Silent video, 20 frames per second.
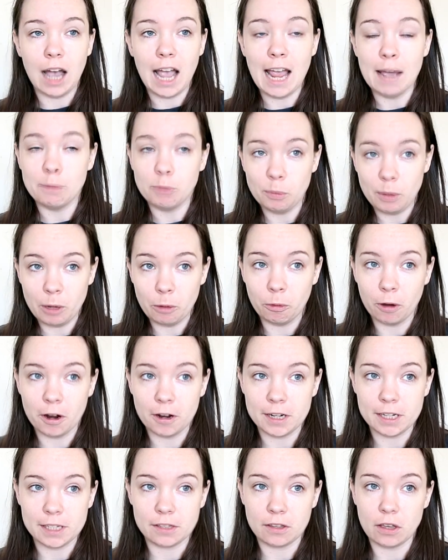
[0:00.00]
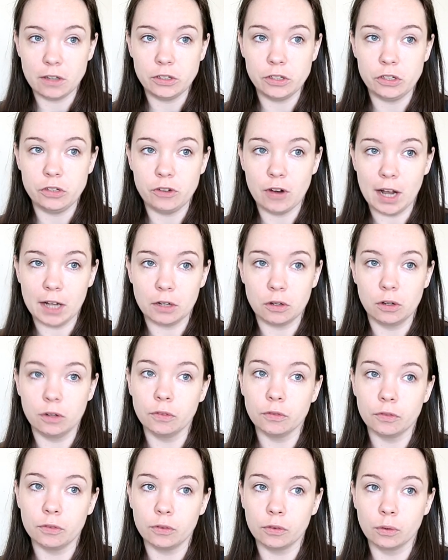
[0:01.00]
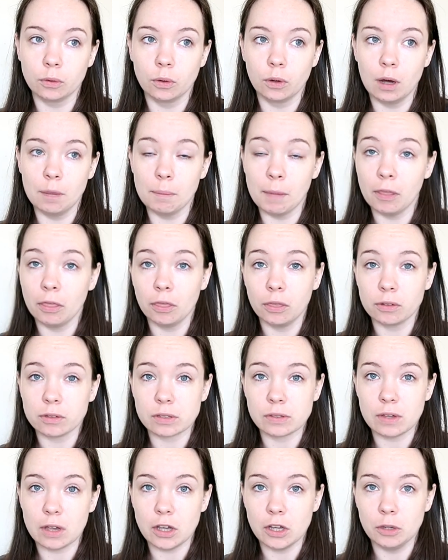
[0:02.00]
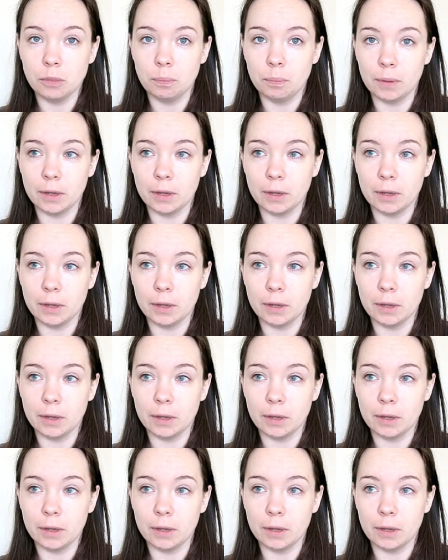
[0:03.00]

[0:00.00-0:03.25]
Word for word: I am a bit worried it's going to drag on for a month or so,